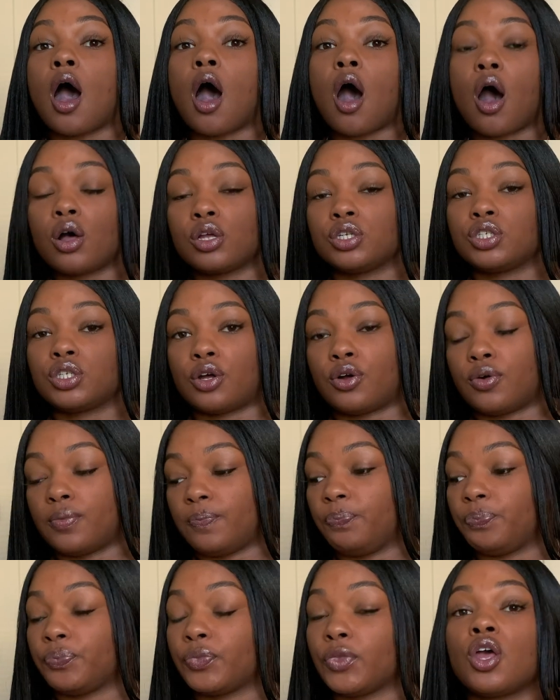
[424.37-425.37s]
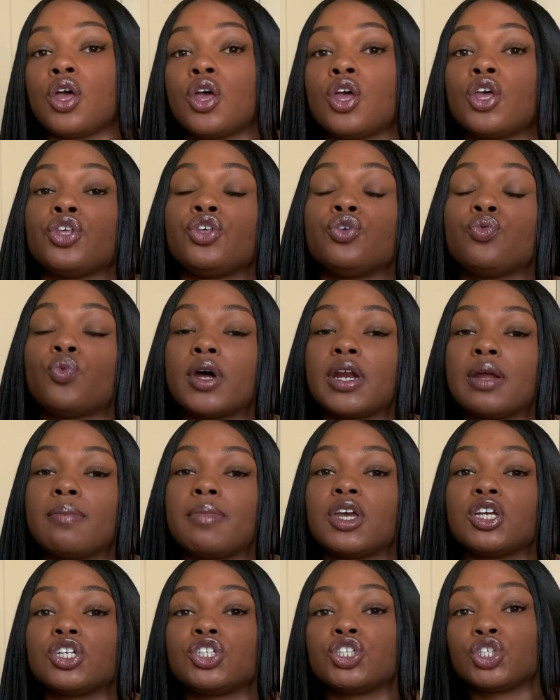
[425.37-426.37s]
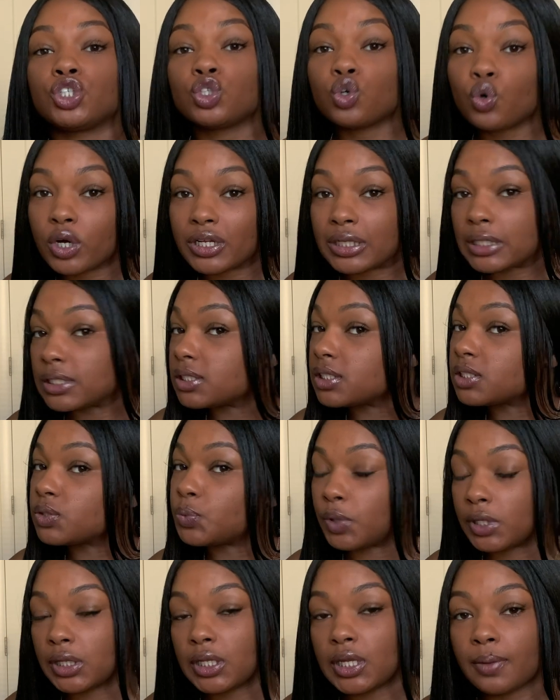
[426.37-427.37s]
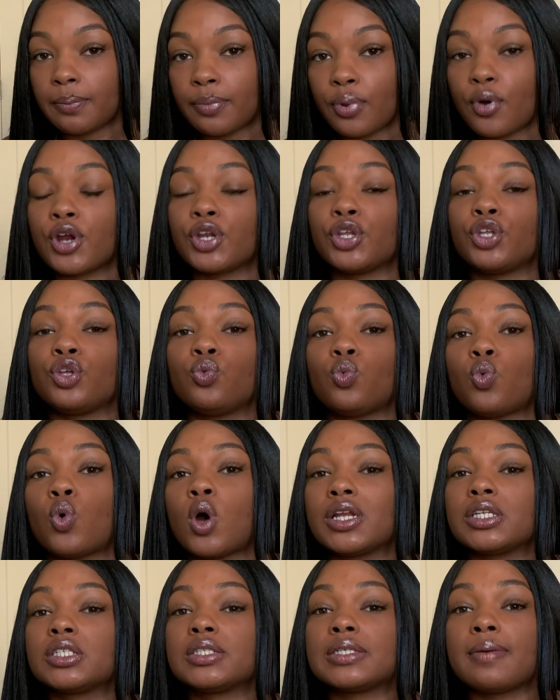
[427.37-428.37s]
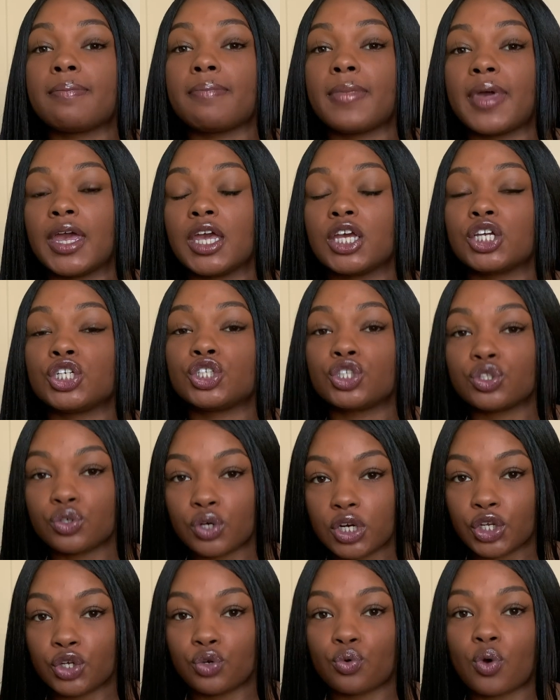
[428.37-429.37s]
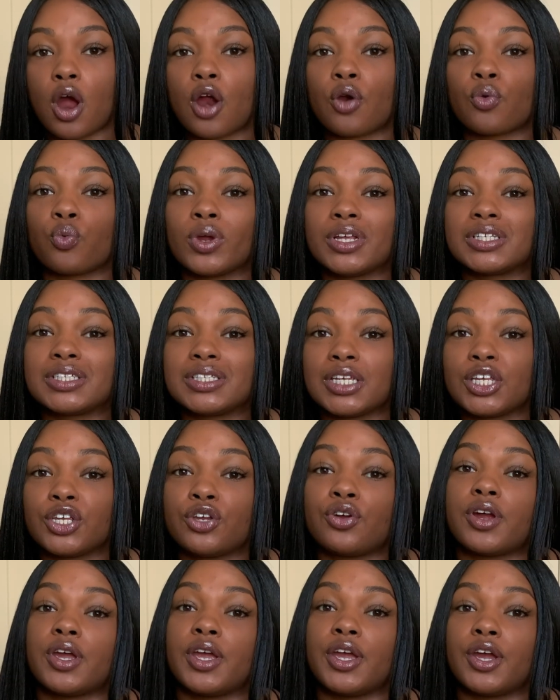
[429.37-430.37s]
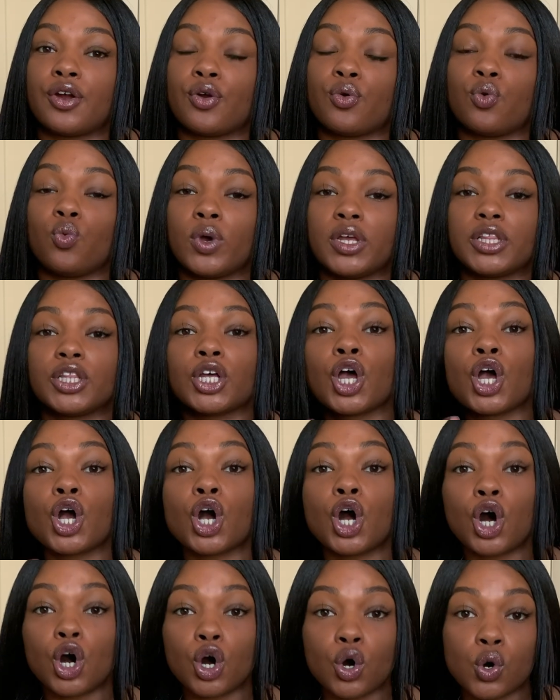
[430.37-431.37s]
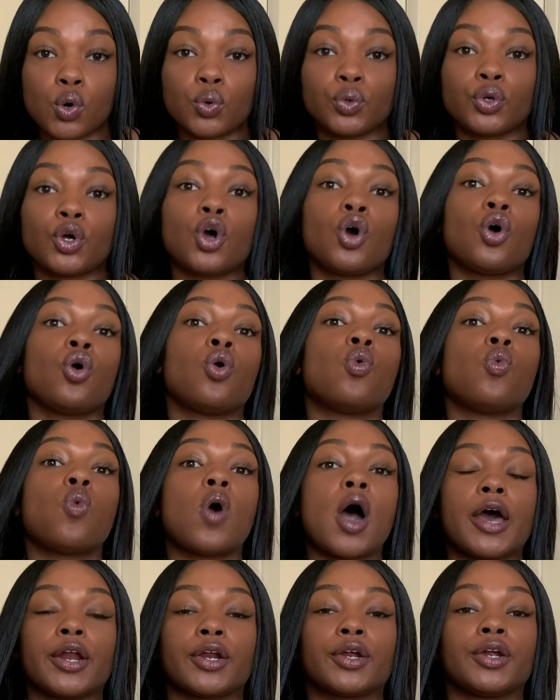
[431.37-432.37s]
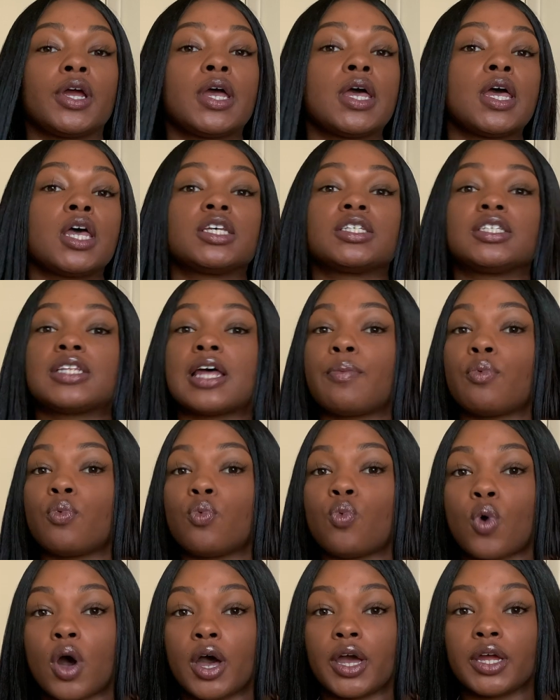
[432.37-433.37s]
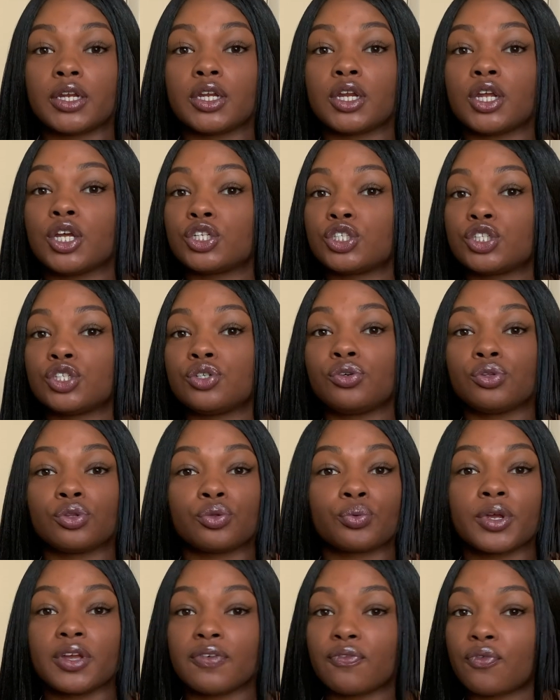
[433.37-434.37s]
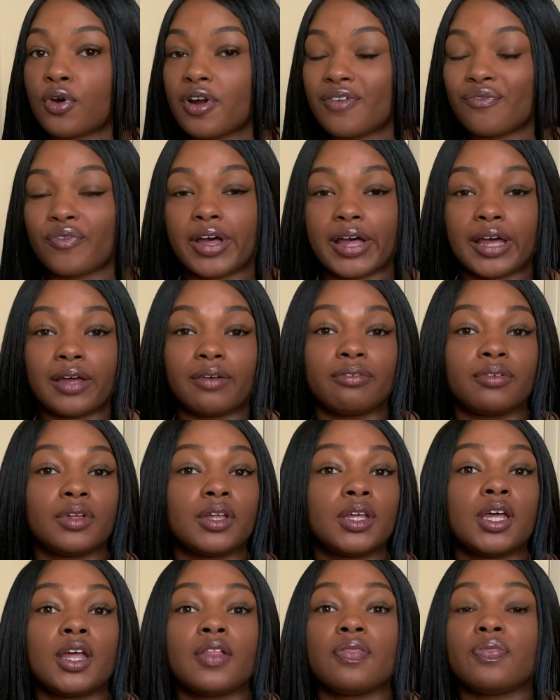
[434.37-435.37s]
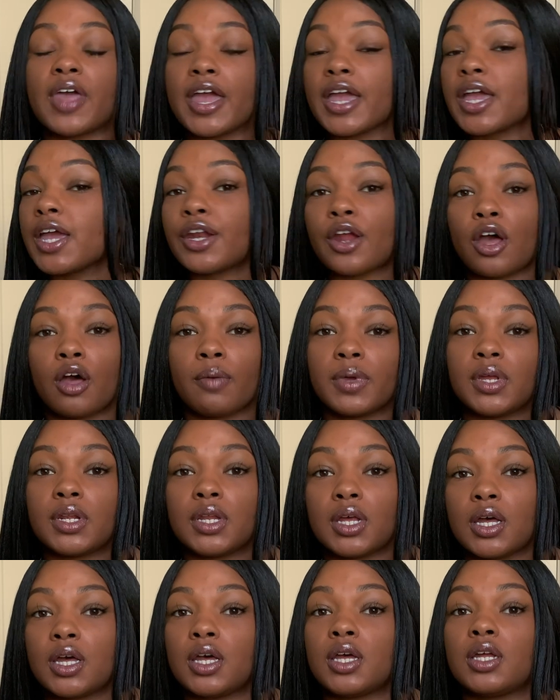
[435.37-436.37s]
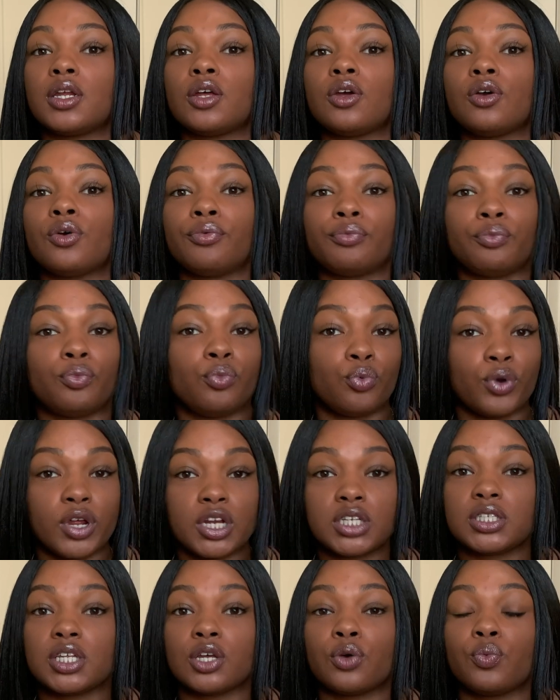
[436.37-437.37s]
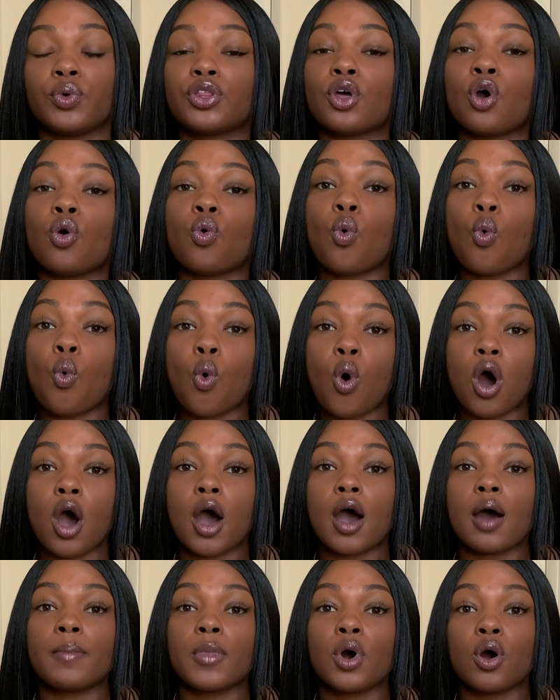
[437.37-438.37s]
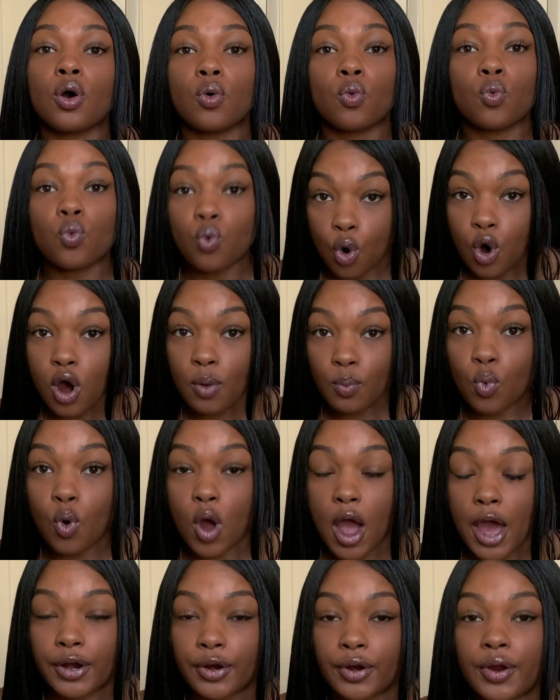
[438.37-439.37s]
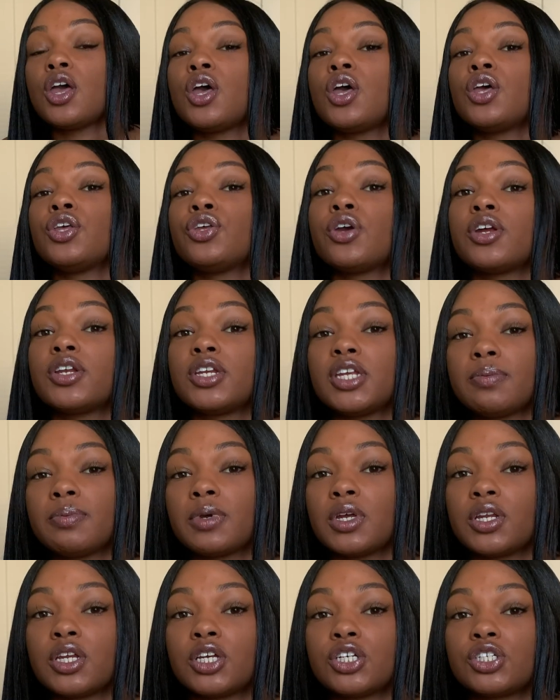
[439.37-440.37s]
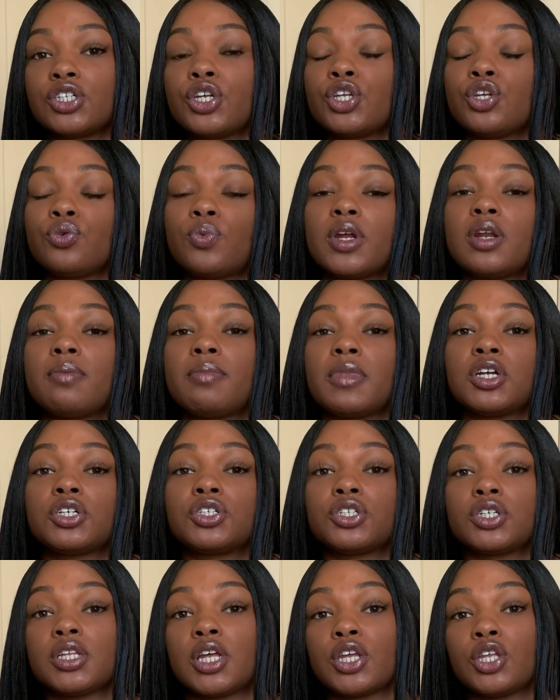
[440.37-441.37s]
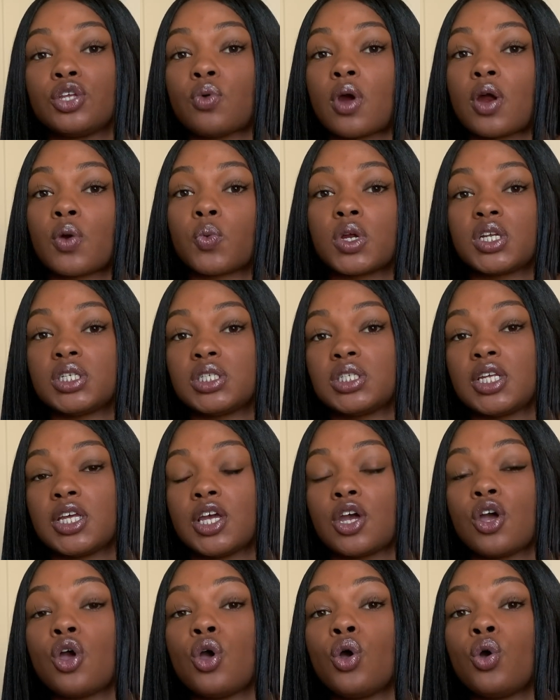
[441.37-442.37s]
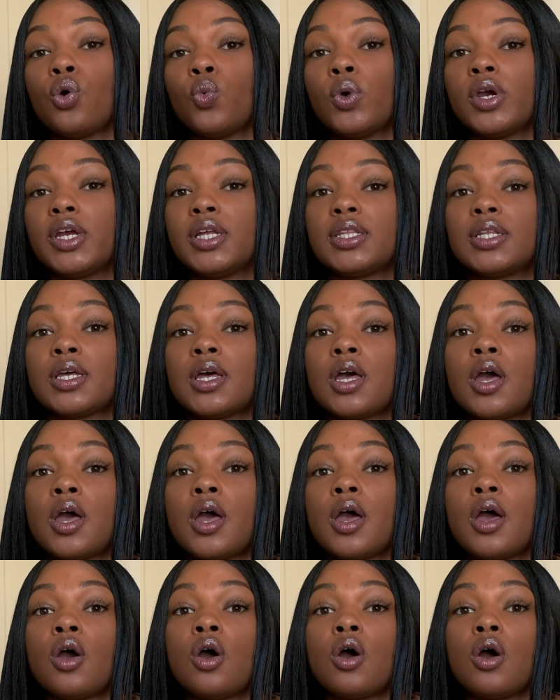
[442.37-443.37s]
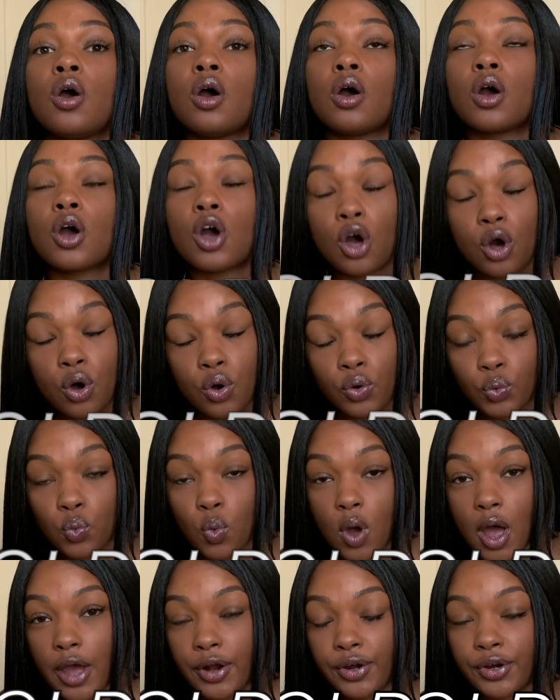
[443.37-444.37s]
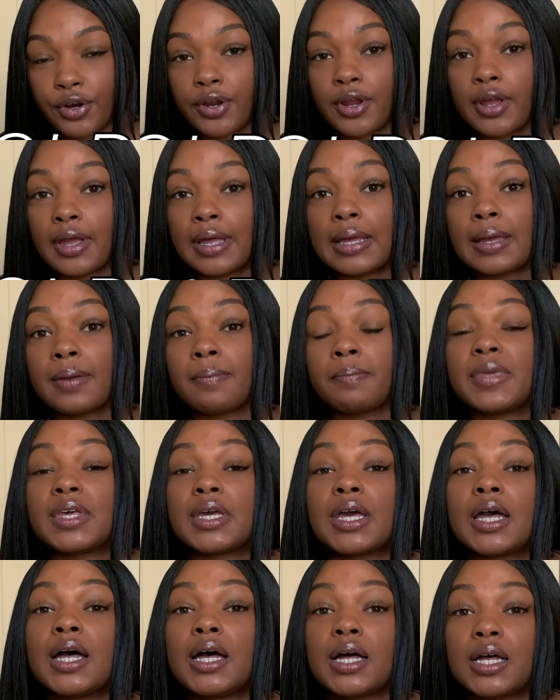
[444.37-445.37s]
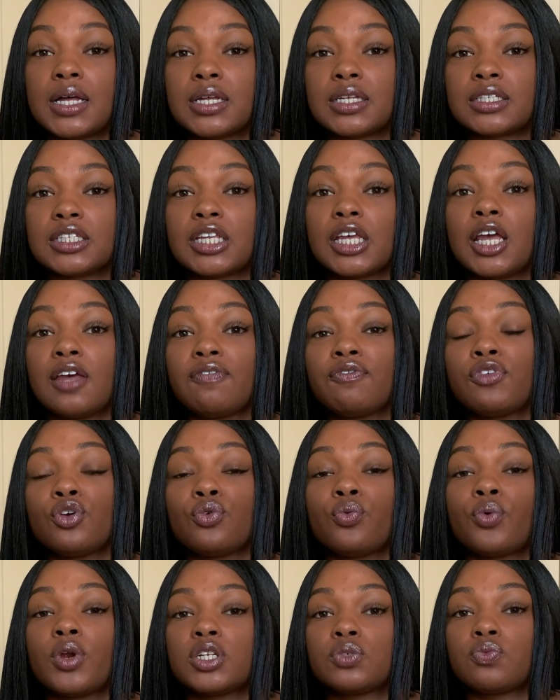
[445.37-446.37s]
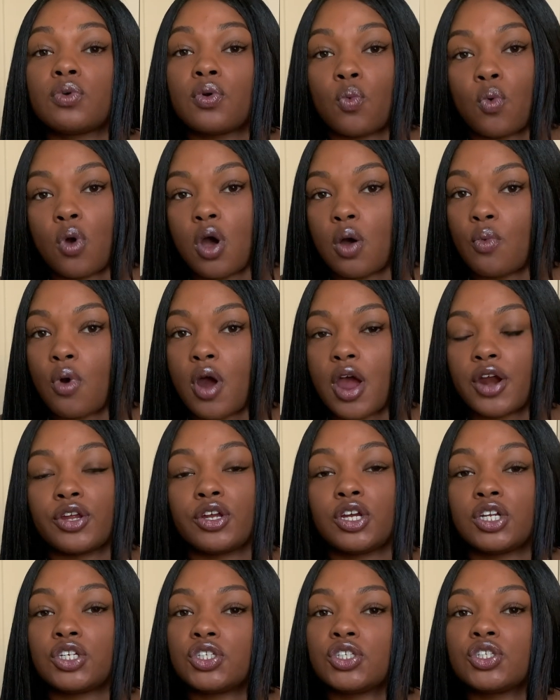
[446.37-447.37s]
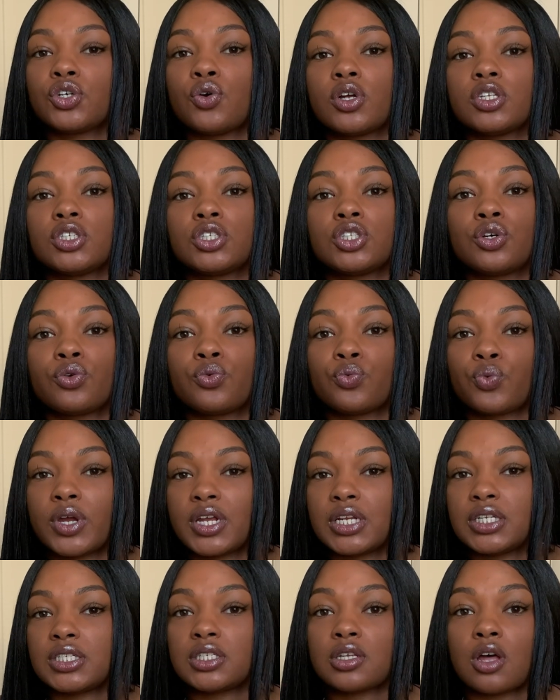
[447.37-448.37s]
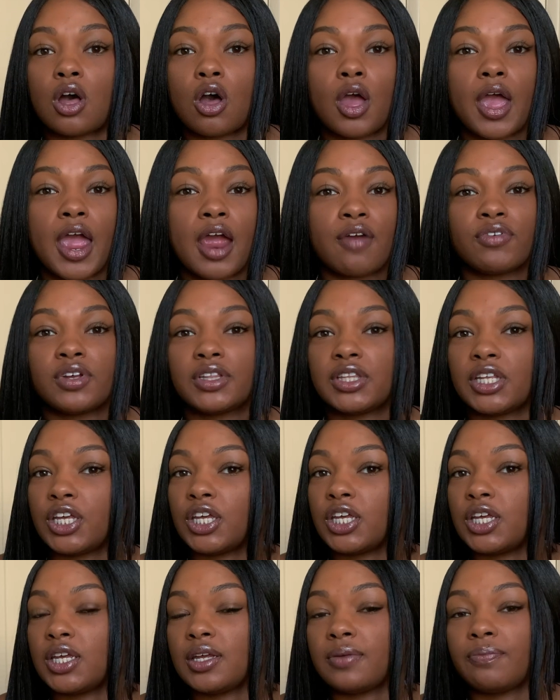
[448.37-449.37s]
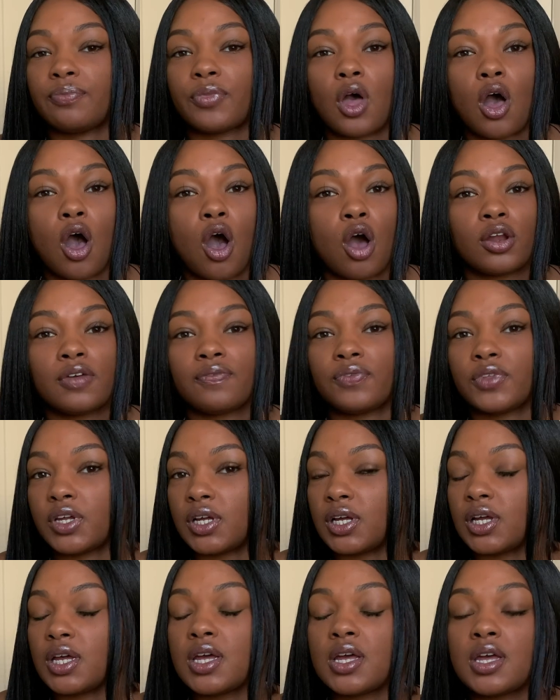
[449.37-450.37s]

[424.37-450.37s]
Also, you want to make sure, this is really important, you want to make sure you are rinsing your hair with cold water. Step 1, 2, 3, 4, 5, they can all be done rinsing with warm water. Your deep conditioner, you want to make sure that you are rinsing with cold water, because if you rinse with warm water, you're just going to rinse everything, all of the